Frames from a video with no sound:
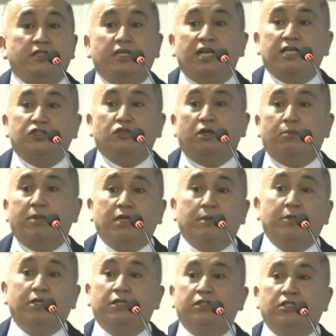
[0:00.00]
the natural
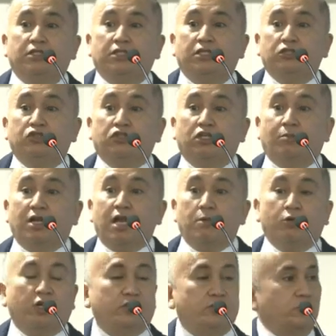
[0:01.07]
variability in some
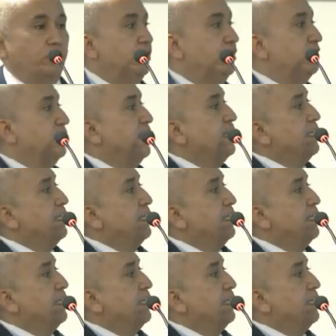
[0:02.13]
laboratories.